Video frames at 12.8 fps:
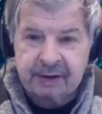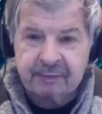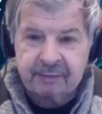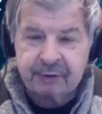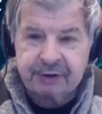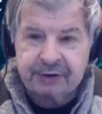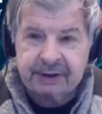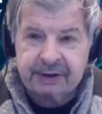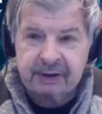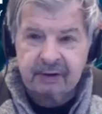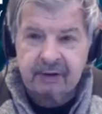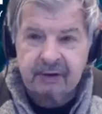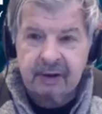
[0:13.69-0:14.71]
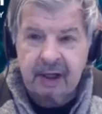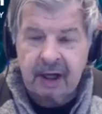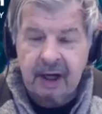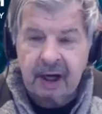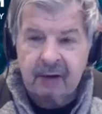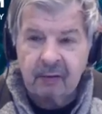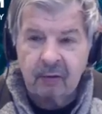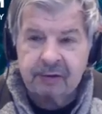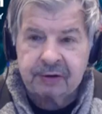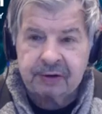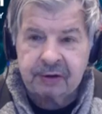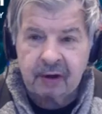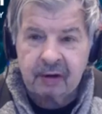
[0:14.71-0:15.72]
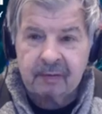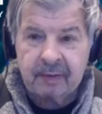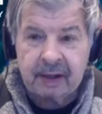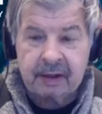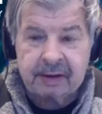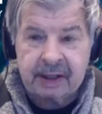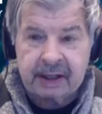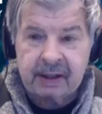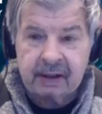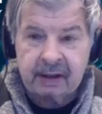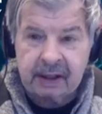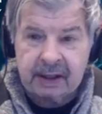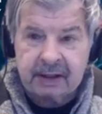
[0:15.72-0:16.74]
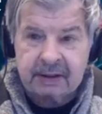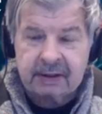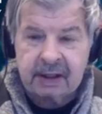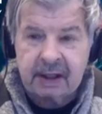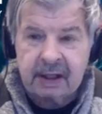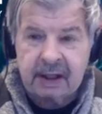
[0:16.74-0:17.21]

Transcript: In particular, I want to talk about data lakes